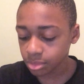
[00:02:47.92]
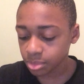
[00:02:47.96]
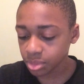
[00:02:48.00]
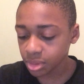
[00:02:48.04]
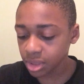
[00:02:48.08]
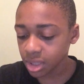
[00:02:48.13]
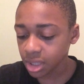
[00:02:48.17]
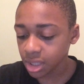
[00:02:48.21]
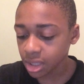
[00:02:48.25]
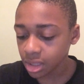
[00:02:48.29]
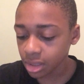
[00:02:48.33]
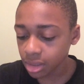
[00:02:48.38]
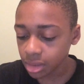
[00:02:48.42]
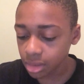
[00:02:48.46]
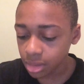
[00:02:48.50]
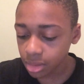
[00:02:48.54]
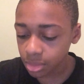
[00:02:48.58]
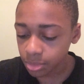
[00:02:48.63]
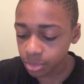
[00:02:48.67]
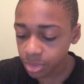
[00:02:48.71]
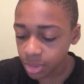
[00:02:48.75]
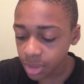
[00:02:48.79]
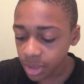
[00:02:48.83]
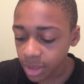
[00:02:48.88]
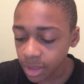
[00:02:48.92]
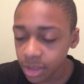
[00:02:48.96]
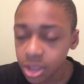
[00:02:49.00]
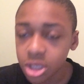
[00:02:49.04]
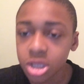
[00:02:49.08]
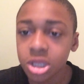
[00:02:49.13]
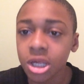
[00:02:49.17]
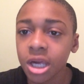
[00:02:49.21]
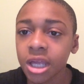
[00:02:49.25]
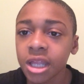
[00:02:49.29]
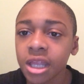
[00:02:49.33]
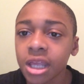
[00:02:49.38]
putting a
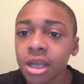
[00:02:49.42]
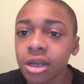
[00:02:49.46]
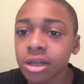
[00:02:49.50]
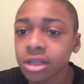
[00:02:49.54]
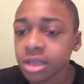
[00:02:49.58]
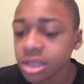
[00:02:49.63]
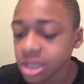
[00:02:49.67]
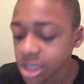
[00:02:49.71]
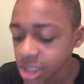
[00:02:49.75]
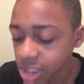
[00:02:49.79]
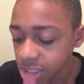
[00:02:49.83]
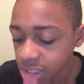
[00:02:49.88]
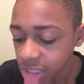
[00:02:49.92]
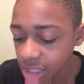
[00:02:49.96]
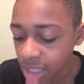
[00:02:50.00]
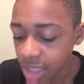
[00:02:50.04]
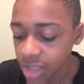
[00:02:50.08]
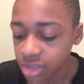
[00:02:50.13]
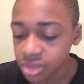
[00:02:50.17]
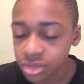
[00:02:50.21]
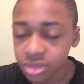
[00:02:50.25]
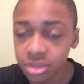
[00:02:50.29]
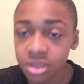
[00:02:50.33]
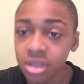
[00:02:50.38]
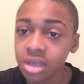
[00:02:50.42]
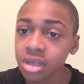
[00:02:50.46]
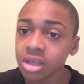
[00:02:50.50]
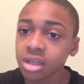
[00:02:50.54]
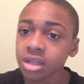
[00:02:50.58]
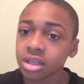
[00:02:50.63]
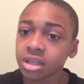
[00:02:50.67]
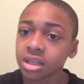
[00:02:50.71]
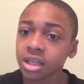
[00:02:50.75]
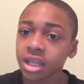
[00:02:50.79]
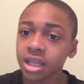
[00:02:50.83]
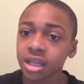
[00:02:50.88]
shiny on the GTS.
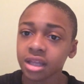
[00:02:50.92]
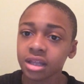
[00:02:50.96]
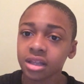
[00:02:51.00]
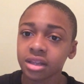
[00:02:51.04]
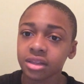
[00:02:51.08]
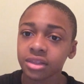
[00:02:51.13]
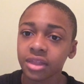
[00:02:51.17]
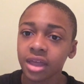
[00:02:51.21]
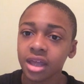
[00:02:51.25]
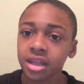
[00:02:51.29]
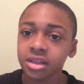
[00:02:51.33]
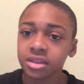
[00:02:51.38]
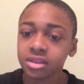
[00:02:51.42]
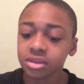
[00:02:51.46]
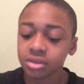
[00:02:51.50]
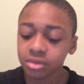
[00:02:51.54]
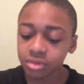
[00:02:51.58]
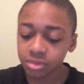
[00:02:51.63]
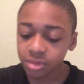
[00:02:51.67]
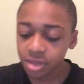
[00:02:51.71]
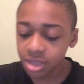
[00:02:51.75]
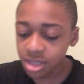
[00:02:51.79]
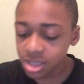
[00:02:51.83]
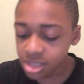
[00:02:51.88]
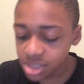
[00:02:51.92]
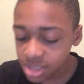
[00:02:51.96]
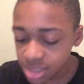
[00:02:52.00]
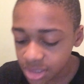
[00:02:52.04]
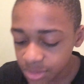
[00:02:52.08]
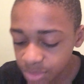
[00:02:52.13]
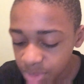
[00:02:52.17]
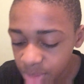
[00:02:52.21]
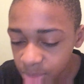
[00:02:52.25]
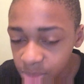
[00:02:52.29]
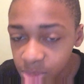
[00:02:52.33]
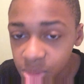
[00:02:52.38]
Like, that's
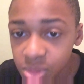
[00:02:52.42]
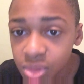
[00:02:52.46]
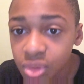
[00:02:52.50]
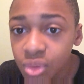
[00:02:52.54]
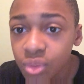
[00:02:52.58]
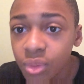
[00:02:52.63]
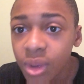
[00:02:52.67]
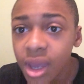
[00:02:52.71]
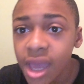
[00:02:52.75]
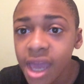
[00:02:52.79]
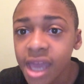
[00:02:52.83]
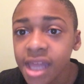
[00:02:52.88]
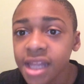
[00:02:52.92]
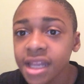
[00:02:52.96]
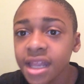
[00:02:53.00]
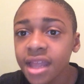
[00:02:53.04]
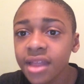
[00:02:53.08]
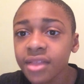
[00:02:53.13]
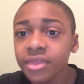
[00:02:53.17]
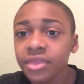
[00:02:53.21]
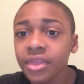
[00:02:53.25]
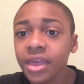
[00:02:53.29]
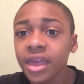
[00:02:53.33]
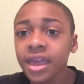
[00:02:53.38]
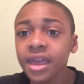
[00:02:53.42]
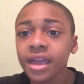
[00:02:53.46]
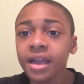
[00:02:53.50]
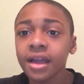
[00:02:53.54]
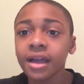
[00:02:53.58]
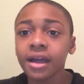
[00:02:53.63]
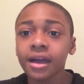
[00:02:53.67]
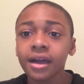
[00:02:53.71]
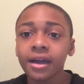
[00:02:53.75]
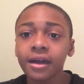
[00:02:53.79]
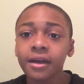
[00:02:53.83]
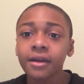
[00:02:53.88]
crazy. People do
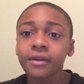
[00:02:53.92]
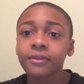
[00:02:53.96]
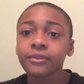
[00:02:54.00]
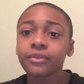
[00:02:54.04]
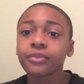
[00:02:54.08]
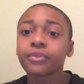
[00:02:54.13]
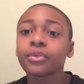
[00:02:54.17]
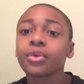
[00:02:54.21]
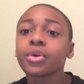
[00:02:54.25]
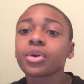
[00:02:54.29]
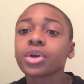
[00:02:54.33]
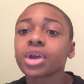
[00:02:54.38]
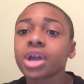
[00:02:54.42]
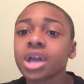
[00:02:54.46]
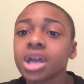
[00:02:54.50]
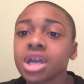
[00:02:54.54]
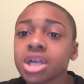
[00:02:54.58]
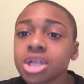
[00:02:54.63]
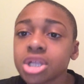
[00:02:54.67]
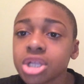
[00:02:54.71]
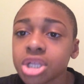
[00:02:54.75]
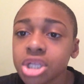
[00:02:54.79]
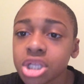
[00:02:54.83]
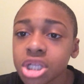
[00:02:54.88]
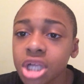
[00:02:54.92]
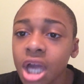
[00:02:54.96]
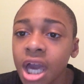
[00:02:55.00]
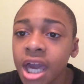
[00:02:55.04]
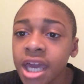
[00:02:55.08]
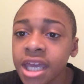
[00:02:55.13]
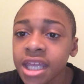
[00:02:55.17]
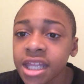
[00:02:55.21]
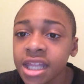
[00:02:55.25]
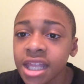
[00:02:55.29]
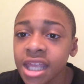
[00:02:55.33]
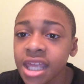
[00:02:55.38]
anything for a
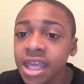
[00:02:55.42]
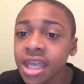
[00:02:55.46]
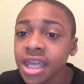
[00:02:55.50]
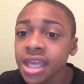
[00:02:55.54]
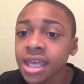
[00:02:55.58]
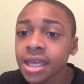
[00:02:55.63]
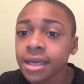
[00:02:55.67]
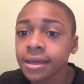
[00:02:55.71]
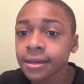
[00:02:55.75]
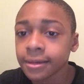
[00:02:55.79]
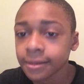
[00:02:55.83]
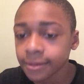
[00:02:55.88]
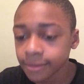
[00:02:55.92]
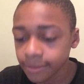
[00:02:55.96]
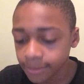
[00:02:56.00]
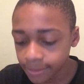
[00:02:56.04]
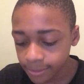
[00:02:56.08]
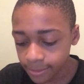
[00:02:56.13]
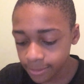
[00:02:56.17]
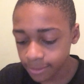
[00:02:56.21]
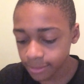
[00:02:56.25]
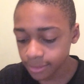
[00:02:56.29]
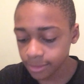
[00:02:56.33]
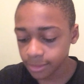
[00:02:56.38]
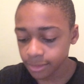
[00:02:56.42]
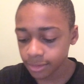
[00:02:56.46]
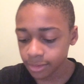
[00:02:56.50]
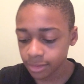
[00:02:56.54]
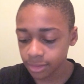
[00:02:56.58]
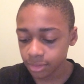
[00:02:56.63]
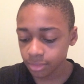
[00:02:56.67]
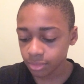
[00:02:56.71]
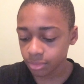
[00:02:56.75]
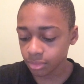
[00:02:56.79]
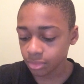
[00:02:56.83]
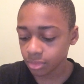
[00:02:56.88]
shiny.
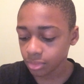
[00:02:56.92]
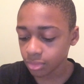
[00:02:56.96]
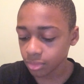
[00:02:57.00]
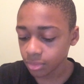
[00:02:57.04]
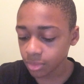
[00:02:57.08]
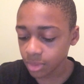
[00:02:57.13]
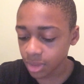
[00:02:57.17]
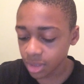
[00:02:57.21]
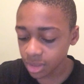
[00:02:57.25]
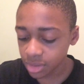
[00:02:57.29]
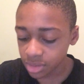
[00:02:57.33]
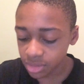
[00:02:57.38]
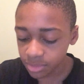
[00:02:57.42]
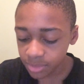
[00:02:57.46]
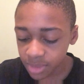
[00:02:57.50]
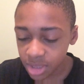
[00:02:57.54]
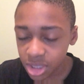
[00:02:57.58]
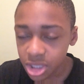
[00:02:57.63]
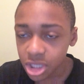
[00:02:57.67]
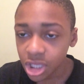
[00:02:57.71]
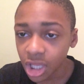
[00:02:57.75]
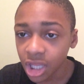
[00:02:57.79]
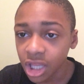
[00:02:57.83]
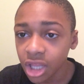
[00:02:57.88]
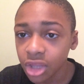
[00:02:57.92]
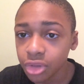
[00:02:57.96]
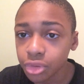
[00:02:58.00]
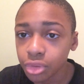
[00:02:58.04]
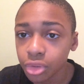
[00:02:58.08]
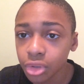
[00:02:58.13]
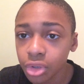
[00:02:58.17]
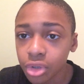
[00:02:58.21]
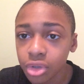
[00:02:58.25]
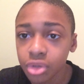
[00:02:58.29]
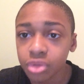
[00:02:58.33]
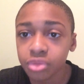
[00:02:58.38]
Well, you mean shinies
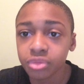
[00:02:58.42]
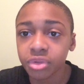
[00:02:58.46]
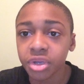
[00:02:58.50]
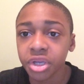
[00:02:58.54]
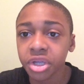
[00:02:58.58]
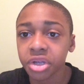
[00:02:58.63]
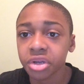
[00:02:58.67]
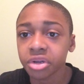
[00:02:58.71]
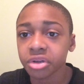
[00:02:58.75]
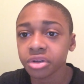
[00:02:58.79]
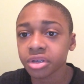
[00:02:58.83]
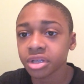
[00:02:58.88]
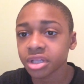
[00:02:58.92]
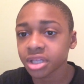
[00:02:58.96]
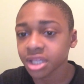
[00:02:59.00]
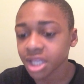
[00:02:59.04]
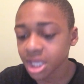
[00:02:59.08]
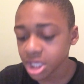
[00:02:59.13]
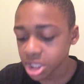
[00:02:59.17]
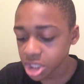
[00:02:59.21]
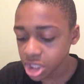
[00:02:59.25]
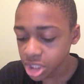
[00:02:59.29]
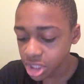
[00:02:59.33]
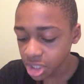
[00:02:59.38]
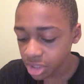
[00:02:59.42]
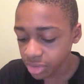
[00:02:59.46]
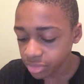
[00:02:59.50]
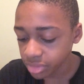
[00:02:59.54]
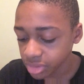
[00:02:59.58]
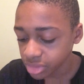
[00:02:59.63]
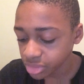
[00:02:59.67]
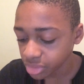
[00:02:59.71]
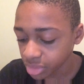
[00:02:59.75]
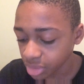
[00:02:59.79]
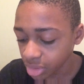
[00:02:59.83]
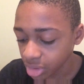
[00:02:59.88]
are rare and
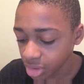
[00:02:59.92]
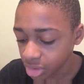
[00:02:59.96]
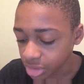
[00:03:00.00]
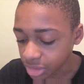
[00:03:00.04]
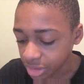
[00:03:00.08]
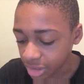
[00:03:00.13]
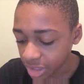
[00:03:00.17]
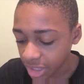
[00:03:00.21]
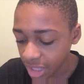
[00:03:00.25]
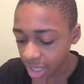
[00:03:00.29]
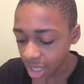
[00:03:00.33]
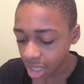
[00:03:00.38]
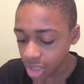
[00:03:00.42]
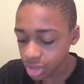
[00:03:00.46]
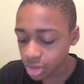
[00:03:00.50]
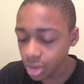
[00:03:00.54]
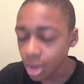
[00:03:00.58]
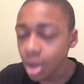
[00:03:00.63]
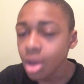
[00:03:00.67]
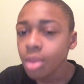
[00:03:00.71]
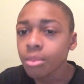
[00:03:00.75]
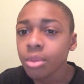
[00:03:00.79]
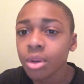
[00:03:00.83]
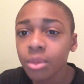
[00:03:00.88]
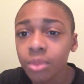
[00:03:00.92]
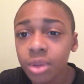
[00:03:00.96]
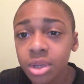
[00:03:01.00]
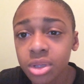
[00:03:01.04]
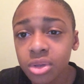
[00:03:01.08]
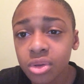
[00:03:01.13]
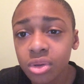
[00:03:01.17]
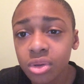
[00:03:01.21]
legendaries are hard to catch, but when